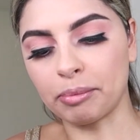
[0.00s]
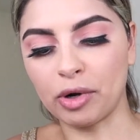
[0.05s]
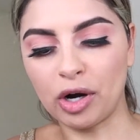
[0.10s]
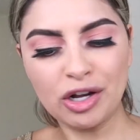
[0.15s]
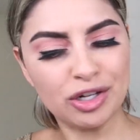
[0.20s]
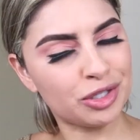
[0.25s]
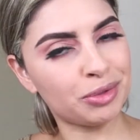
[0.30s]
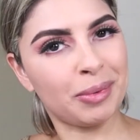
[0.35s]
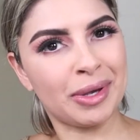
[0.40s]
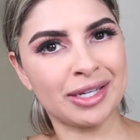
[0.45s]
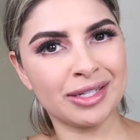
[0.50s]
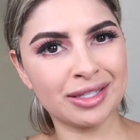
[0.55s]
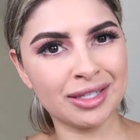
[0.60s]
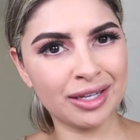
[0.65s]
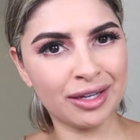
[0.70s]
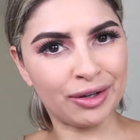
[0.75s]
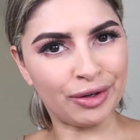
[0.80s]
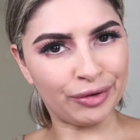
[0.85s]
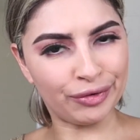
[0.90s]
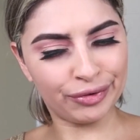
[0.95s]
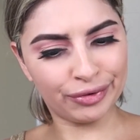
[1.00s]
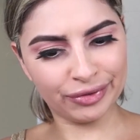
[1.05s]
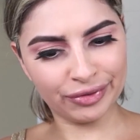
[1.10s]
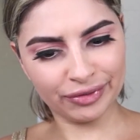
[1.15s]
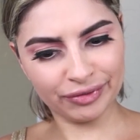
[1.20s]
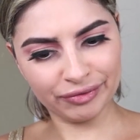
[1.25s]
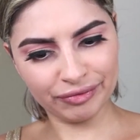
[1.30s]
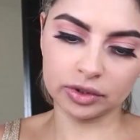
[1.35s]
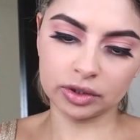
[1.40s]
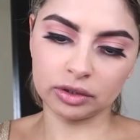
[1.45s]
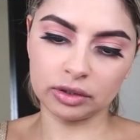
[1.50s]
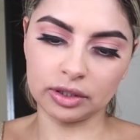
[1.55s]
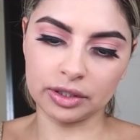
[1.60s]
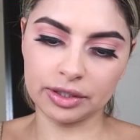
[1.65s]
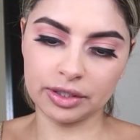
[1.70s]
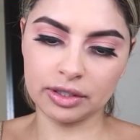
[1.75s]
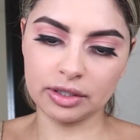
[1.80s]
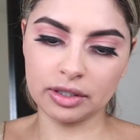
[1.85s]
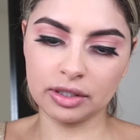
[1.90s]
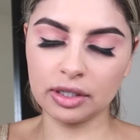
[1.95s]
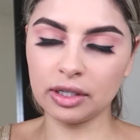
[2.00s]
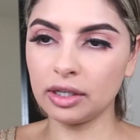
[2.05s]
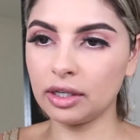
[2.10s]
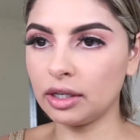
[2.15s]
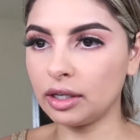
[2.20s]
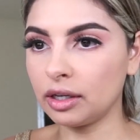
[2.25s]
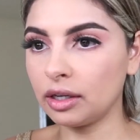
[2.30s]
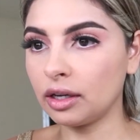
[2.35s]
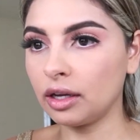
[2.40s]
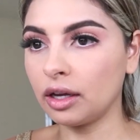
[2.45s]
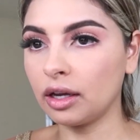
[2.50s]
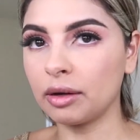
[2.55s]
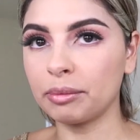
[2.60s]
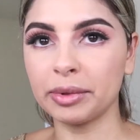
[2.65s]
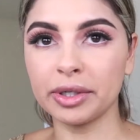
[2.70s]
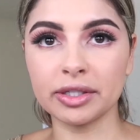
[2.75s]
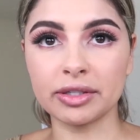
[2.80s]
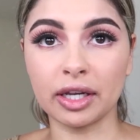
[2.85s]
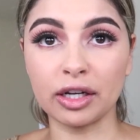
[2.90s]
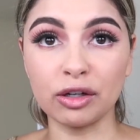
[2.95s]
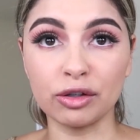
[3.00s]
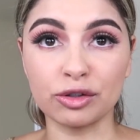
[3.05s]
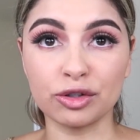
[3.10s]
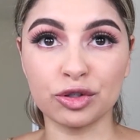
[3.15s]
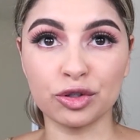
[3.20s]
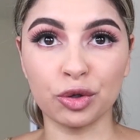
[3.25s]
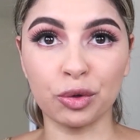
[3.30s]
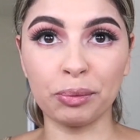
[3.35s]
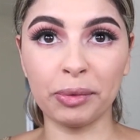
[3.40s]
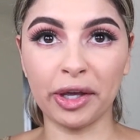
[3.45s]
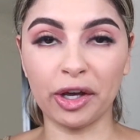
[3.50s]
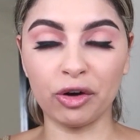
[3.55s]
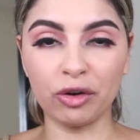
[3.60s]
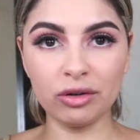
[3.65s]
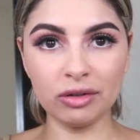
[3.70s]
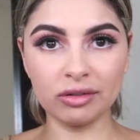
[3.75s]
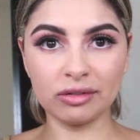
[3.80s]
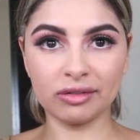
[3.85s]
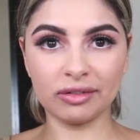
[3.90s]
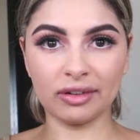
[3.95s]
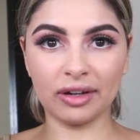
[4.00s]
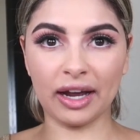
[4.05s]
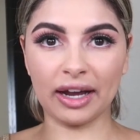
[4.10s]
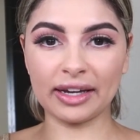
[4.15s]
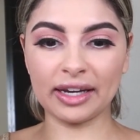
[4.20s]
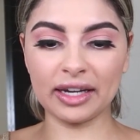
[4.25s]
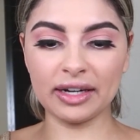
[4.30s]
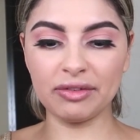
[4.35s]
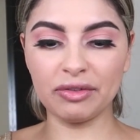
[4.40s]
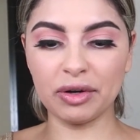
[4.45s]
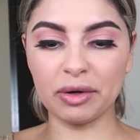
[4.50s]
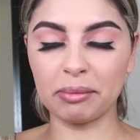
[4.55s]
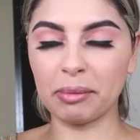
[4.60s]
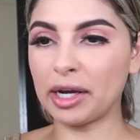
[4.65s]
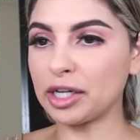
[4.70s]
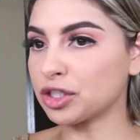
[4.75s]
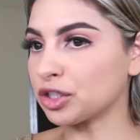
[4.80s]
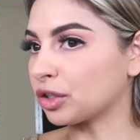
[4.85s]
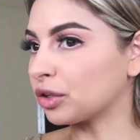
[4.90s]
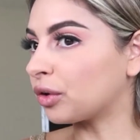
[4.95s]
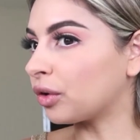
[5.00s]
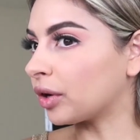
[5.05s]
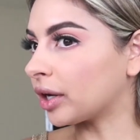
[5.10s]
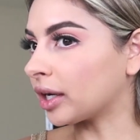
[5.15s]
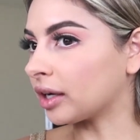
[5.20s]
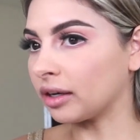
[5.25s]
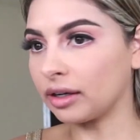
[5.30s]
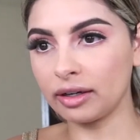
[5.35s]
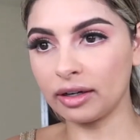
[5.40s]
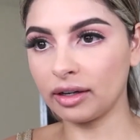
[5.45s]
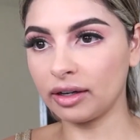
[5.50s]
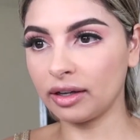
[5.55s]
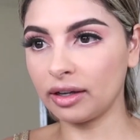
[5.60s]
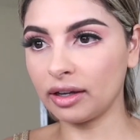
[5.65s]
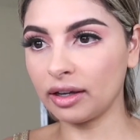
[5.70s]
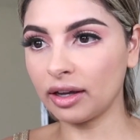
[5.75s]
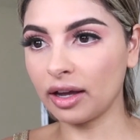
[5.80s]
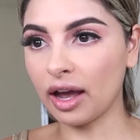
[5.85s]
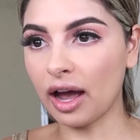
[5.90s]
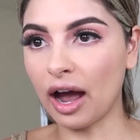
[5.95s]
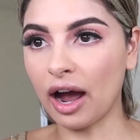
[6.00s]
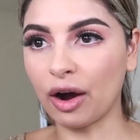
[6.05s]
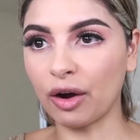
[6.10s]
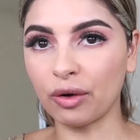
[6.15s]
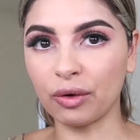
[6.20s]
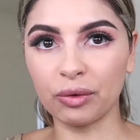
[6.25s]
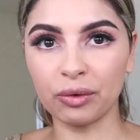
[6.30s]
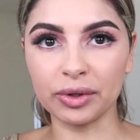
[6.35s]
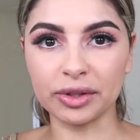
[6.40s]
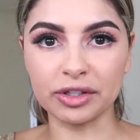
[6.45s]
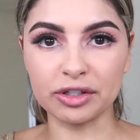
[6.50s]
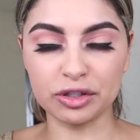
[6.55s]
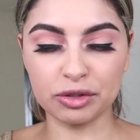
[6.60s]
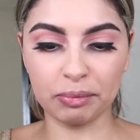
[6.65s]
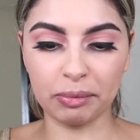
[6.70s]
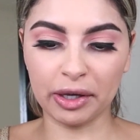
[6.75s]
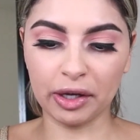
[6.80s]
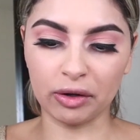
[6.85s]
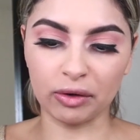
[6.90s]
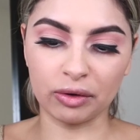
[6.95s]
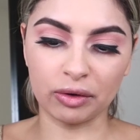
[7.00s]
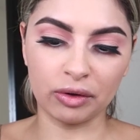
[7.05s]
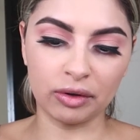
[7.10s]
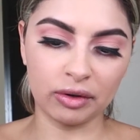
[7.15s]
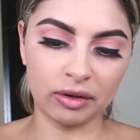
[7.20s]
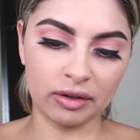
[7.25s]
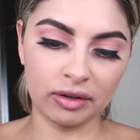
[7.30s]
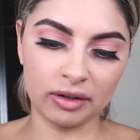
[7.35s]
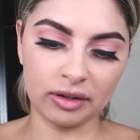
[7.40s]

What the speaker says: bronze myself. So let's see, because I look so pale. I can't even imagine going out with this pale